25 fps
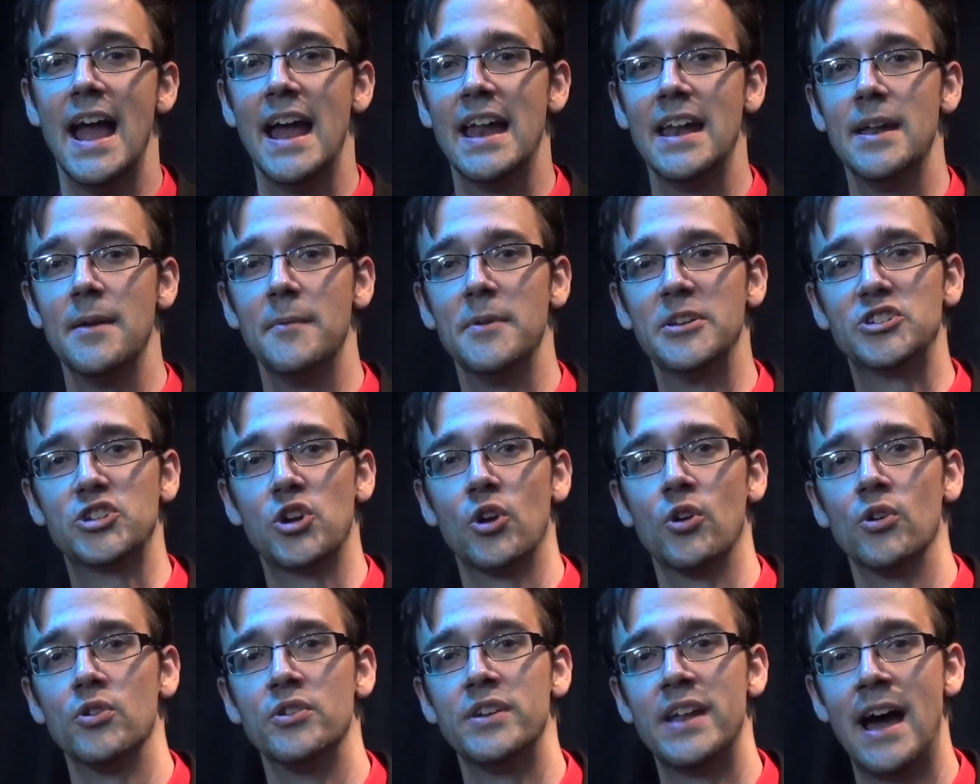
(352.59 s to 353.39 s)
And
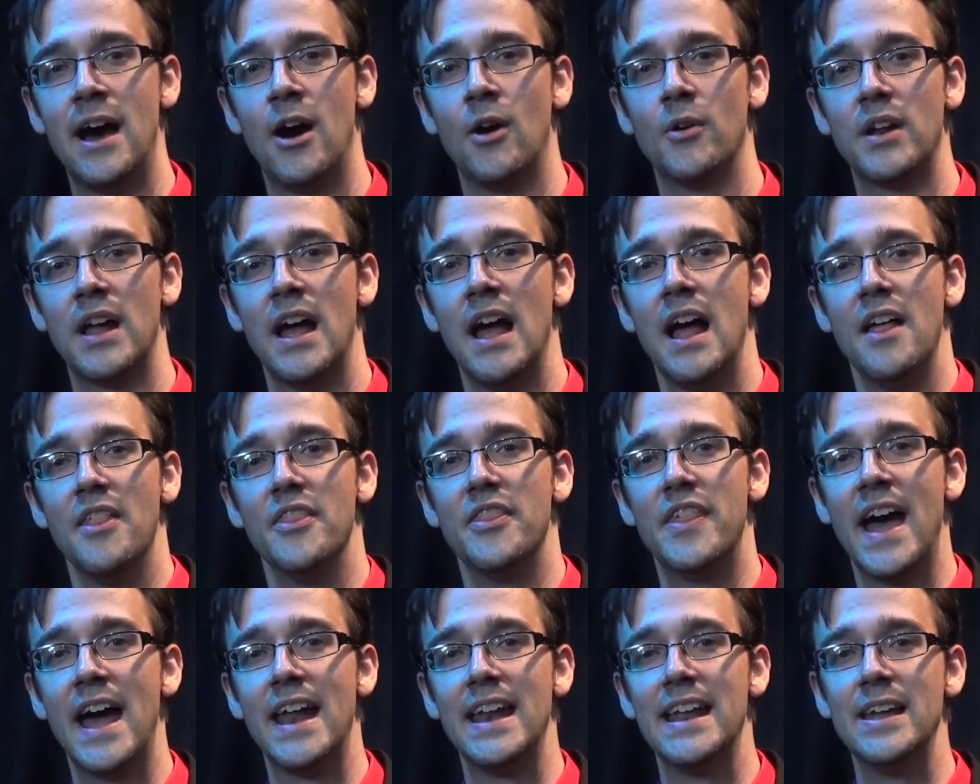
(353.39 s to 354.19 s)
turned
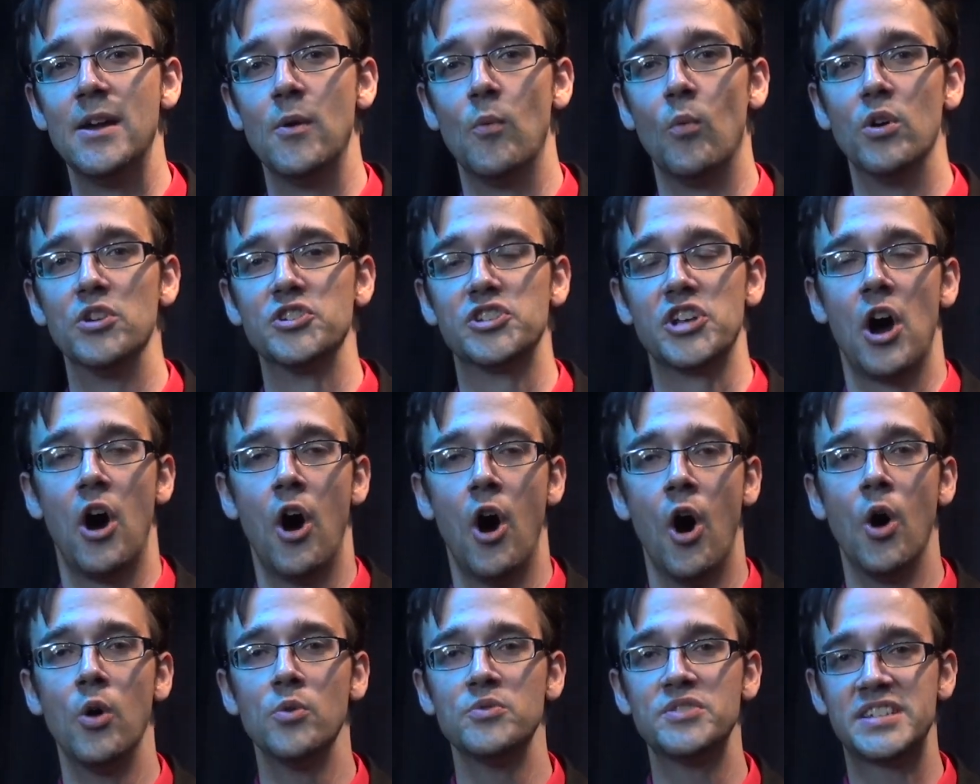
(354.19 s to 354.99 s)
out that it was
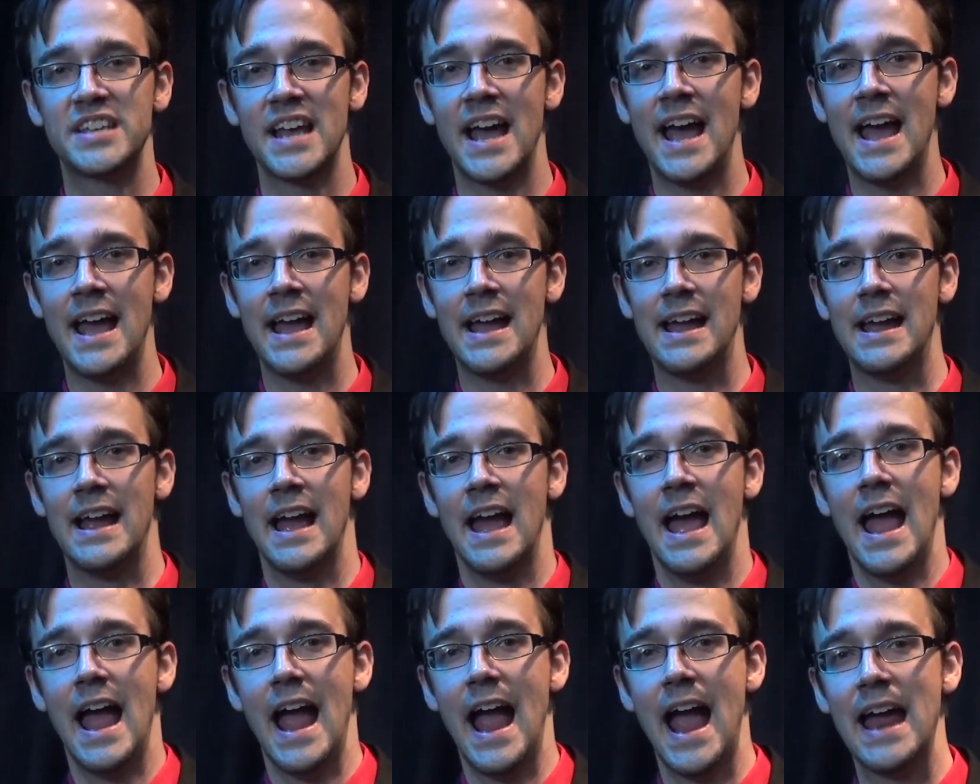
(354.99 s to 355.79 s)
Jose
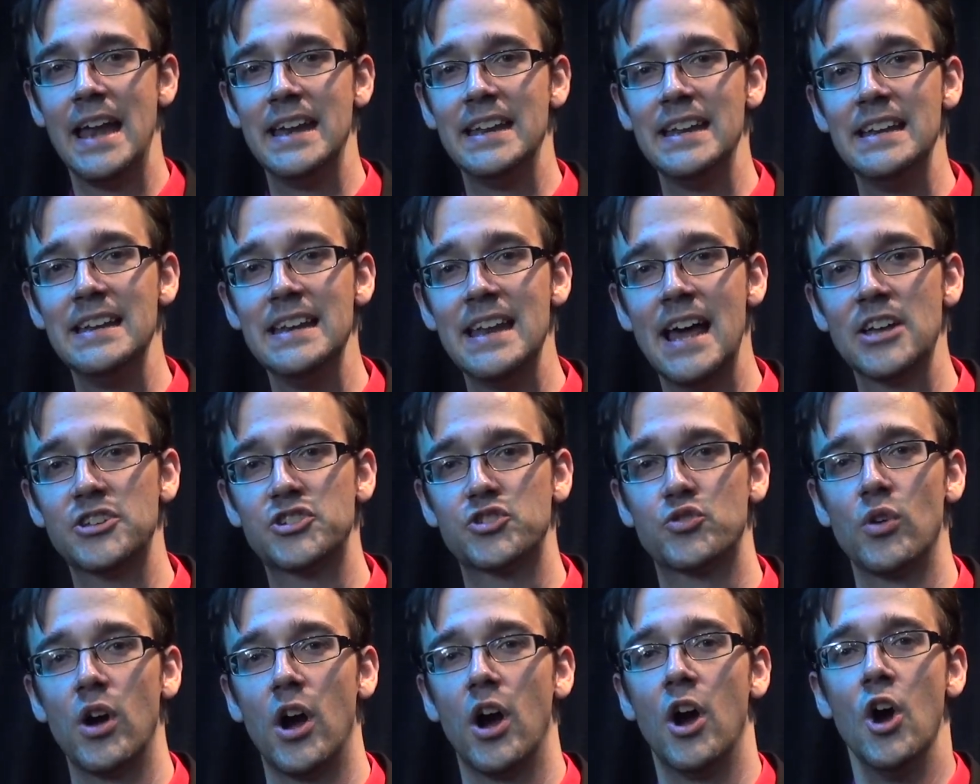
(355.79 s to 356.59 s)
and
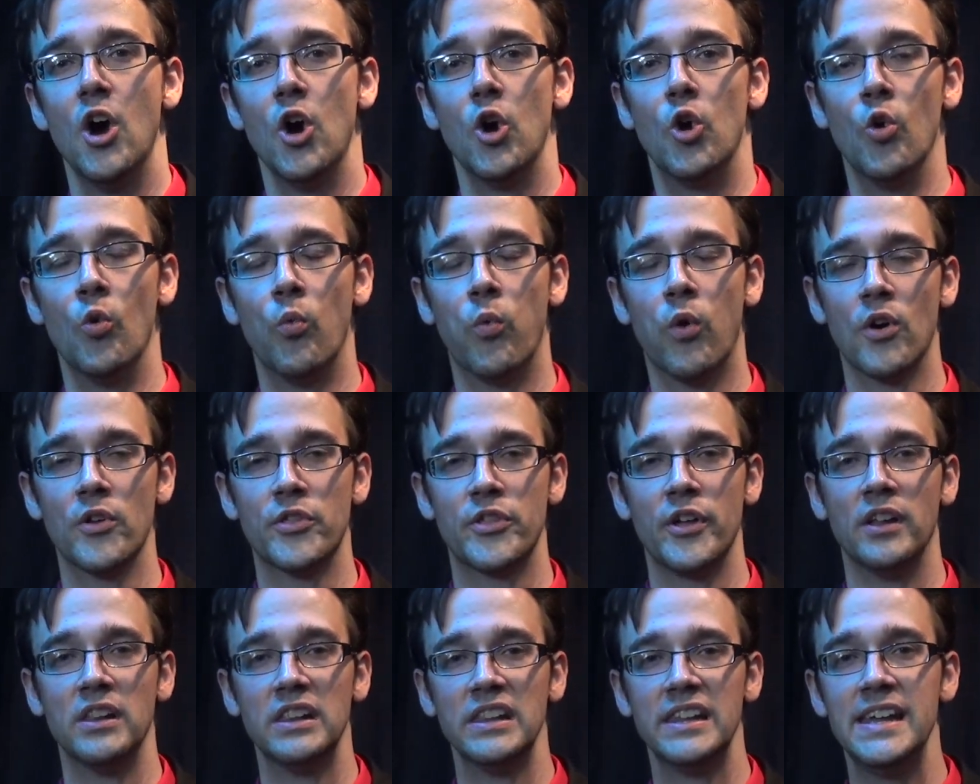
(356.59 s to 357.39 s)
Inestra who were
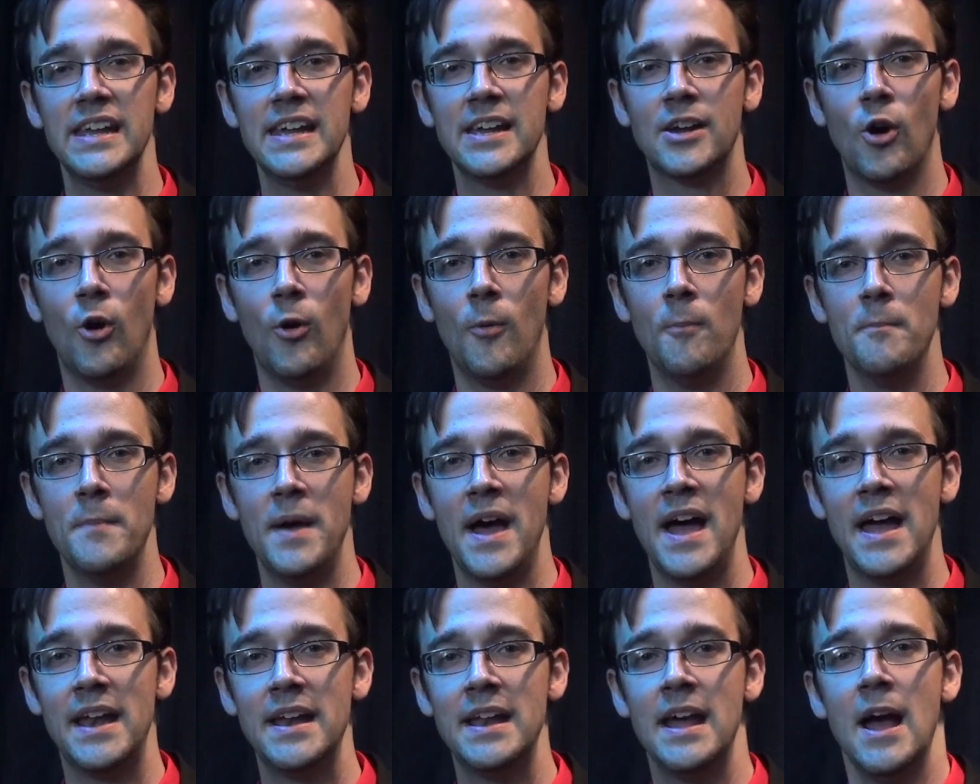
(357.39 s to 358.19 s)
the legal
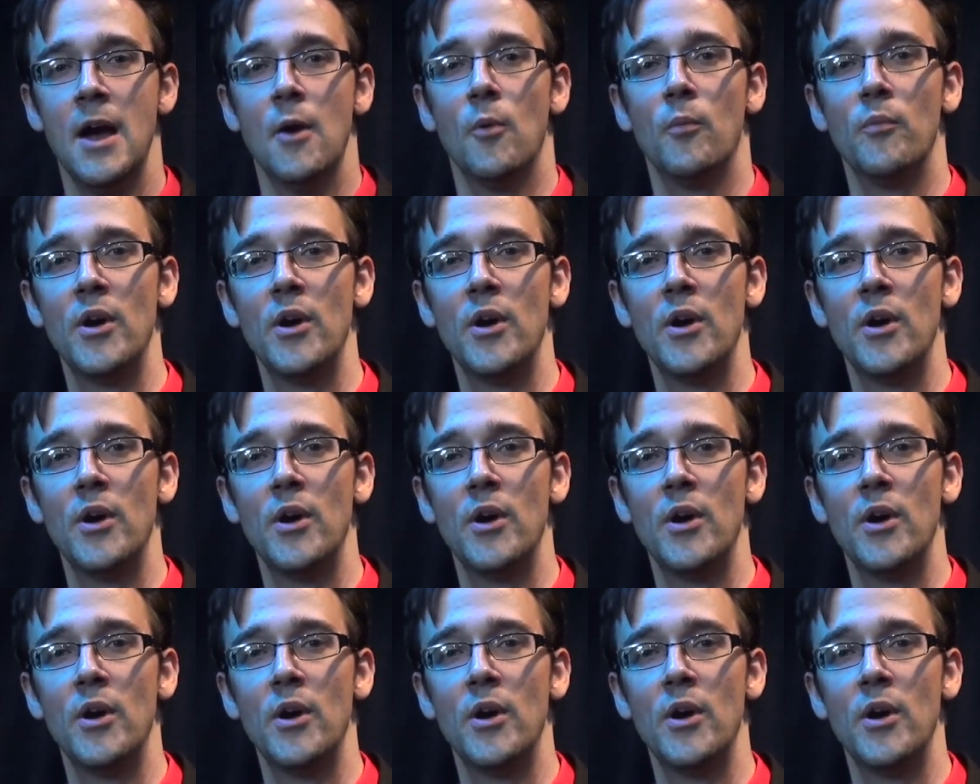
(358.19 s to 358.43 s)
men,